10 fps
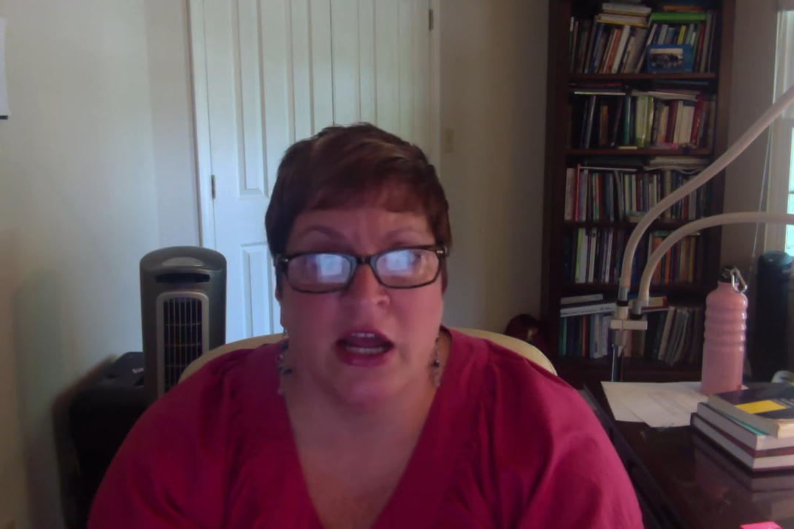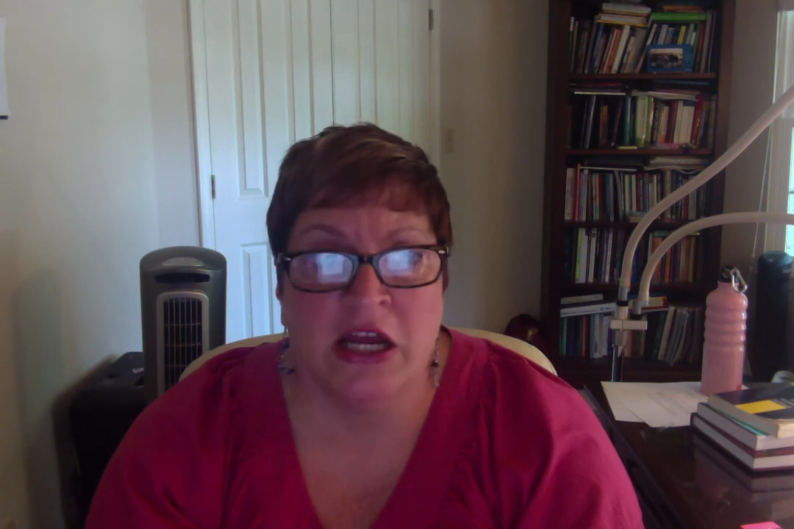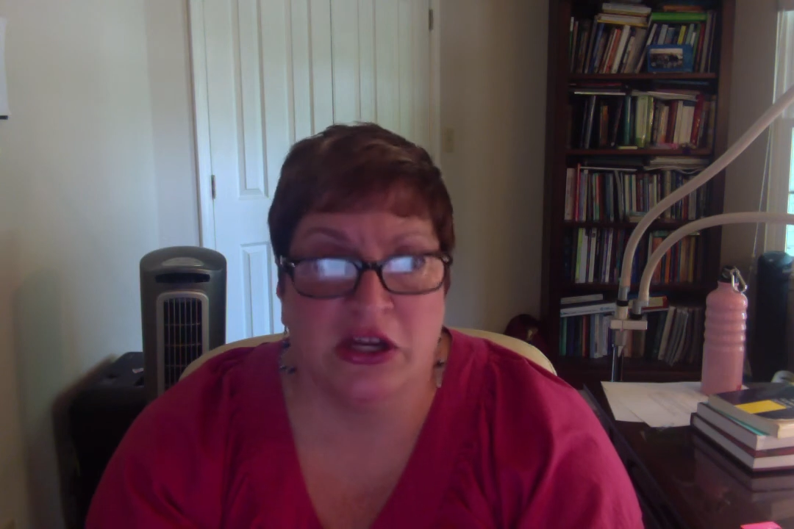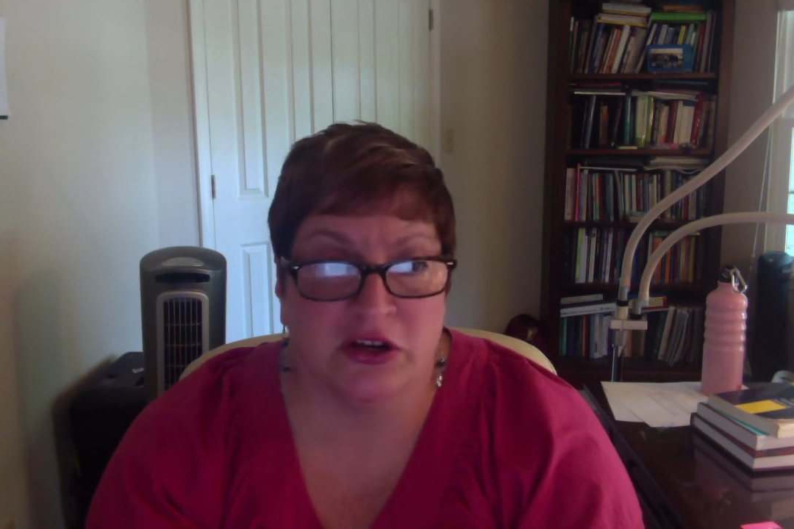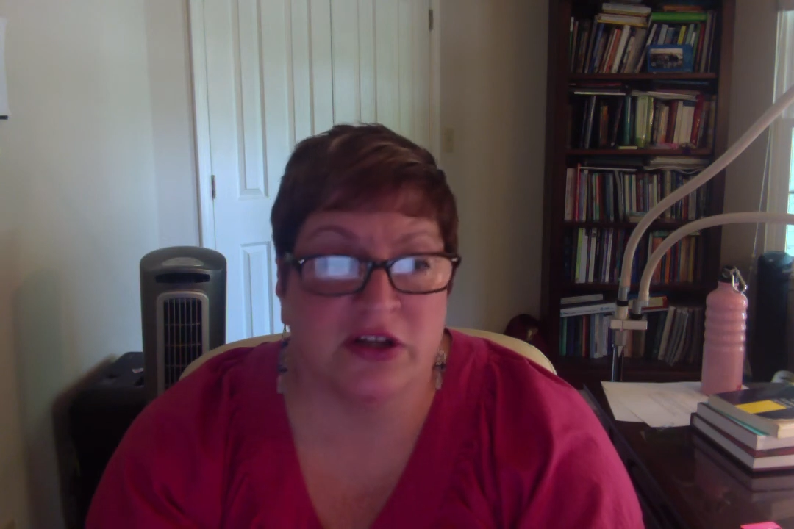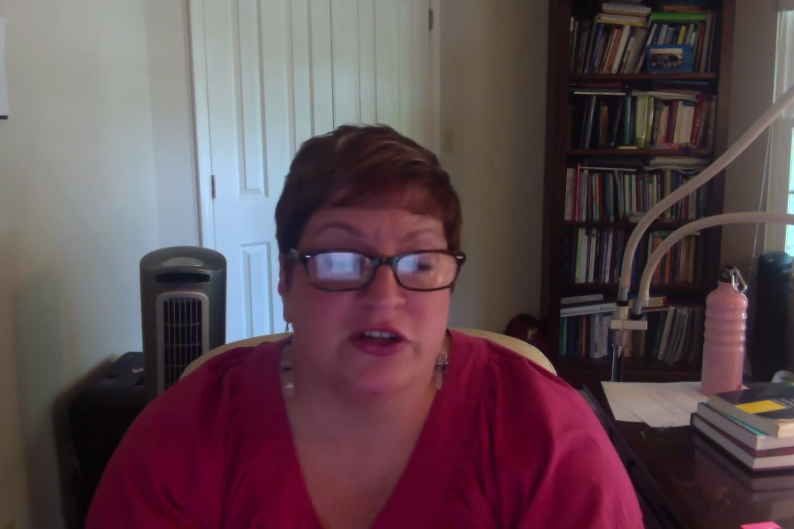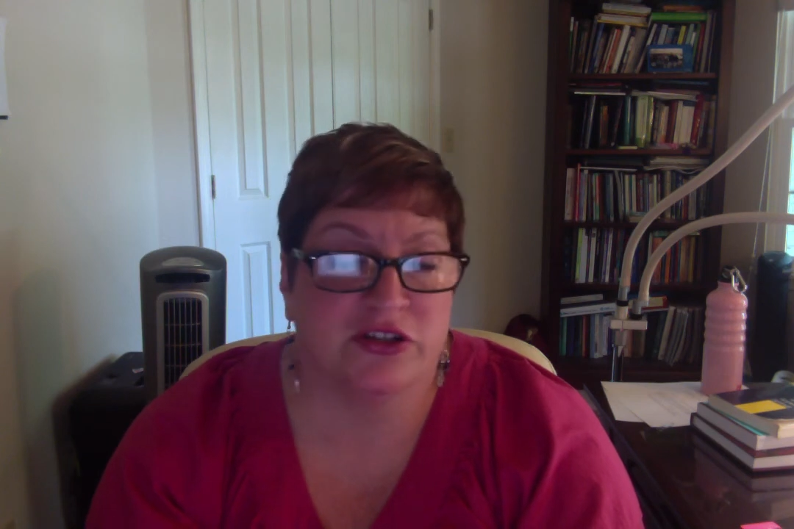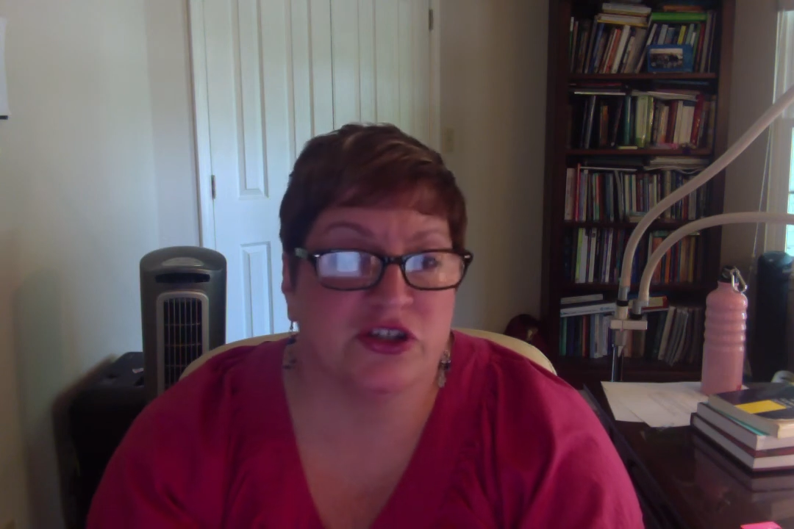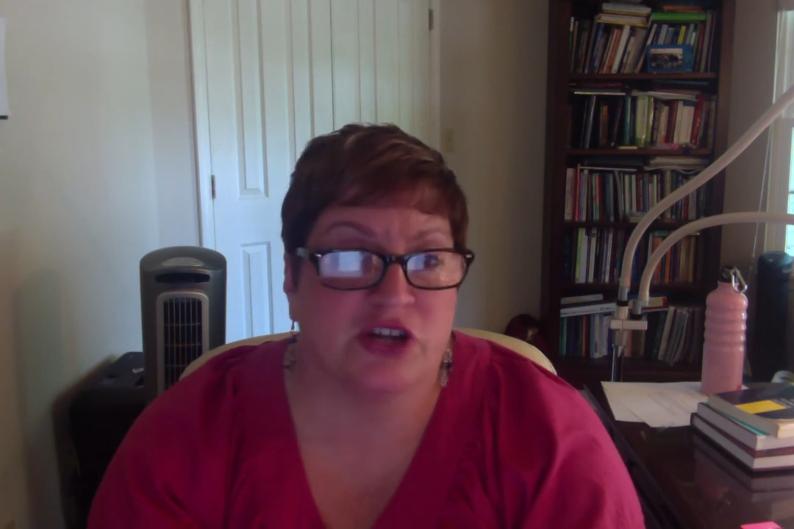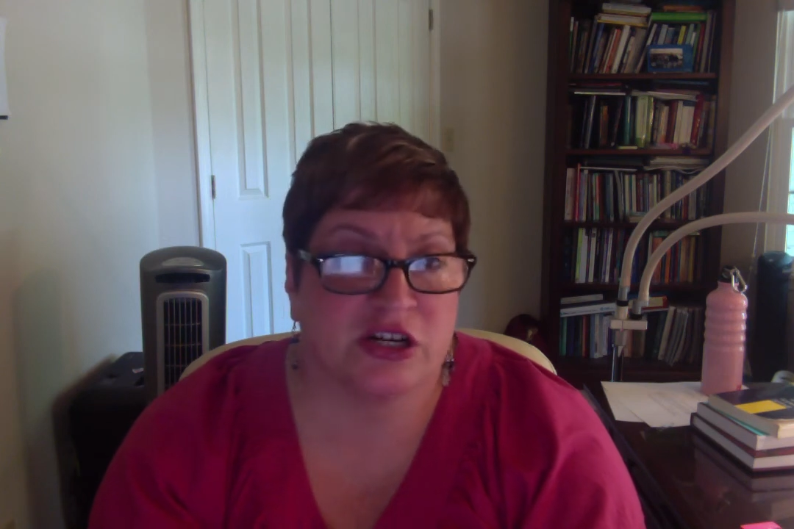Your
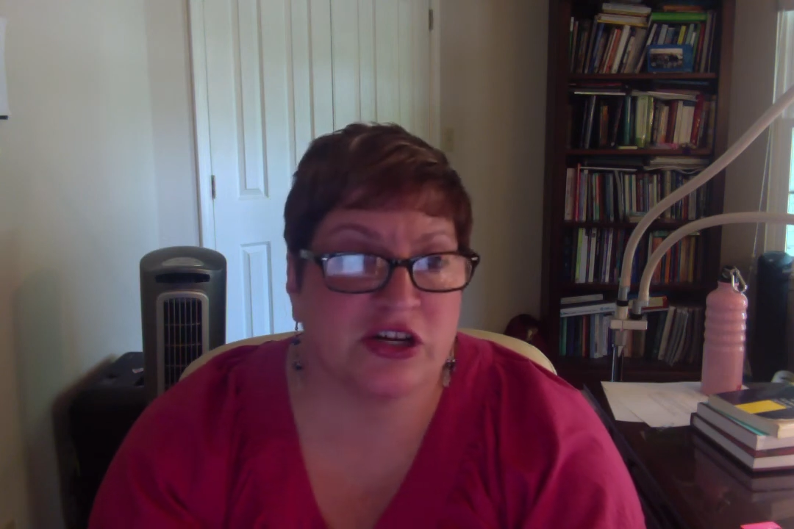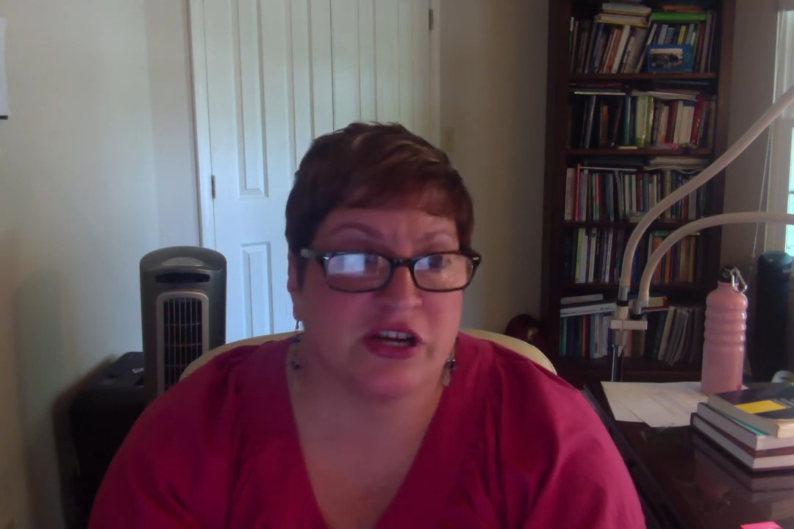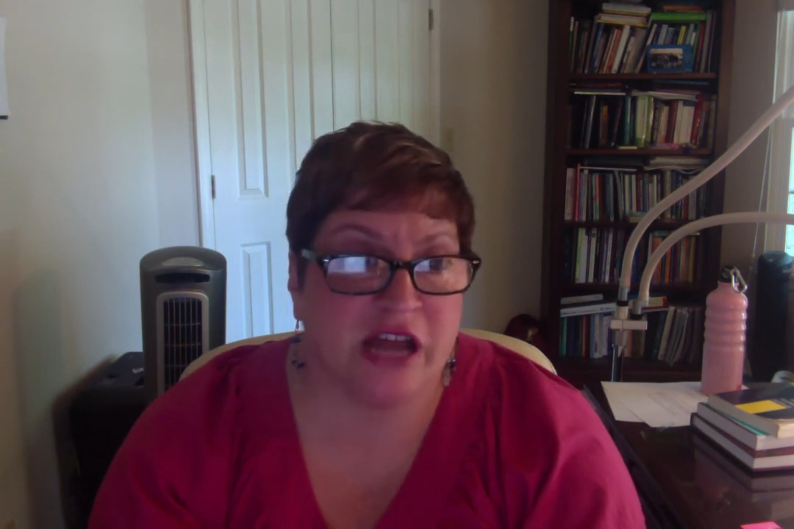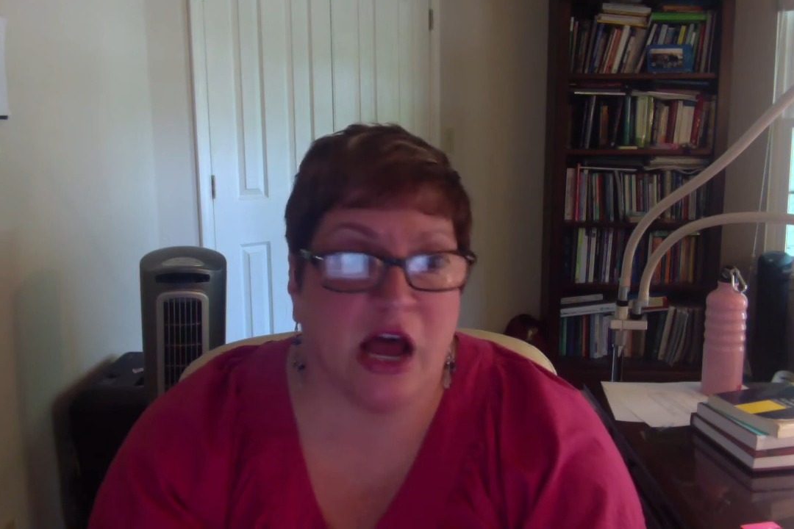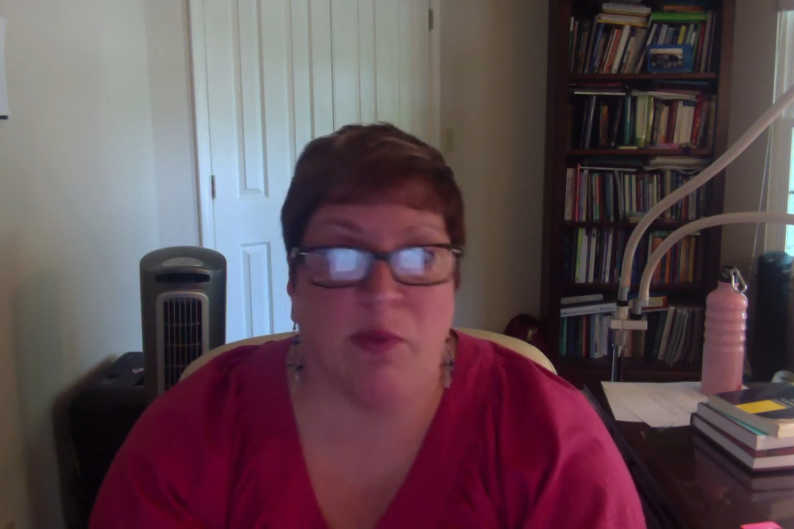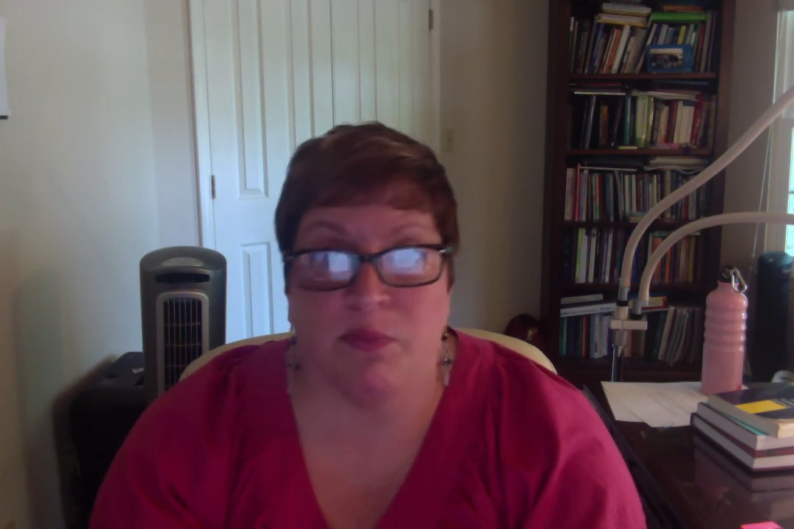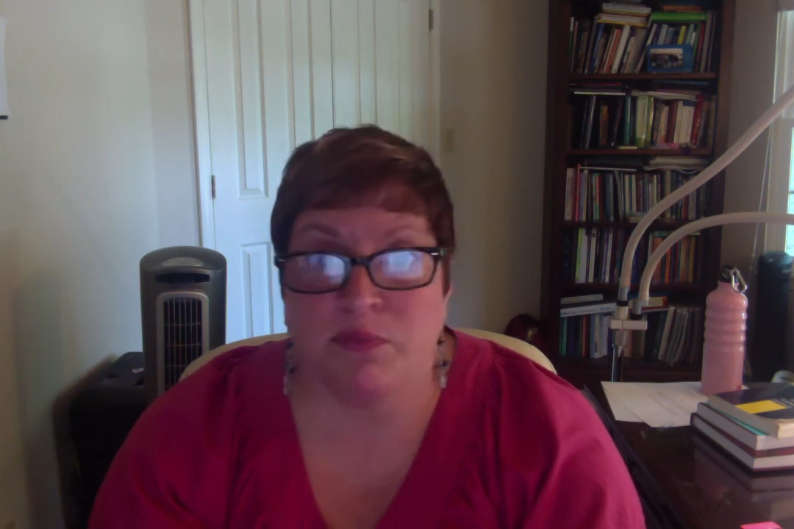instructor can help